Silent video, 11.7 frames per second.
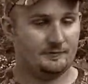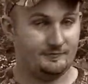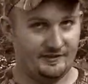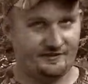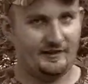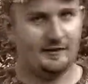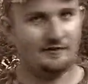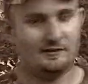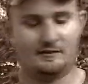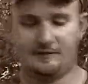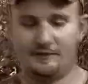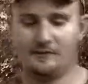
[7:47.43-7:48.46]
It's still a
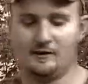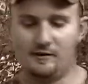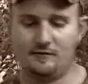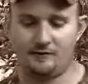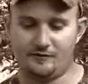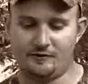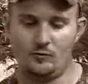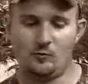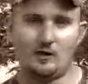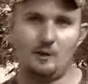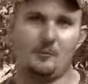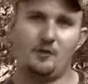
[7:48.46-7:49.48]
little too long. So what
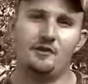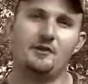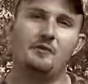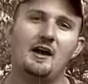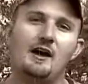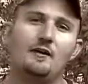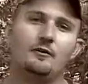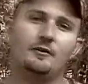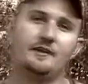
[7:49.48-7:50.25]
I'm going to do now